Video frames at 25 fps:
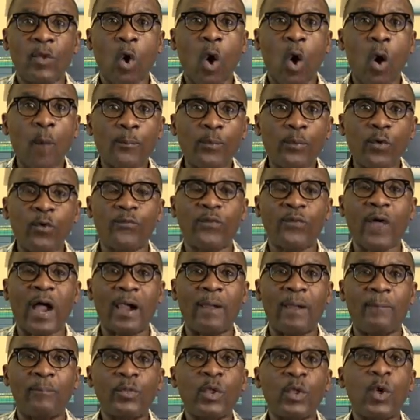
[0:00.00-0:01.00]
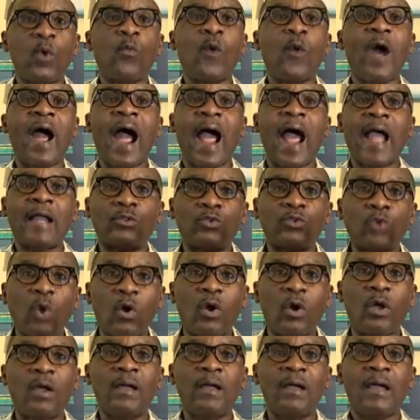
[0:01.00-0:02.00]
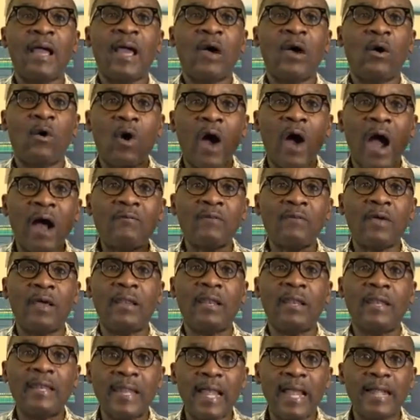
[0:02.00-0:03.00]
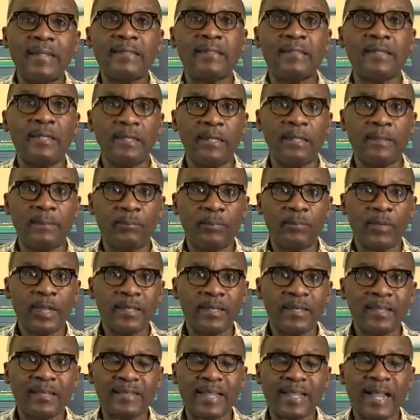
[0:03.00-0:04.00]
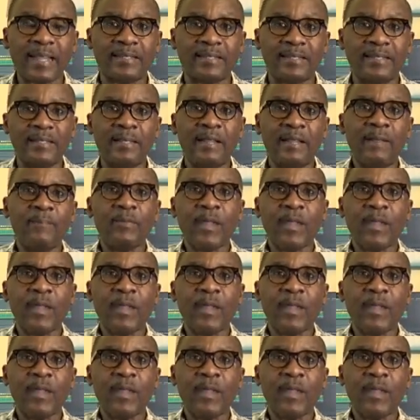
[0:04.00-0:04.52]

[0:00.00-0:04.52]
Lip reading: or profile, where I talk or have a lengthy discussion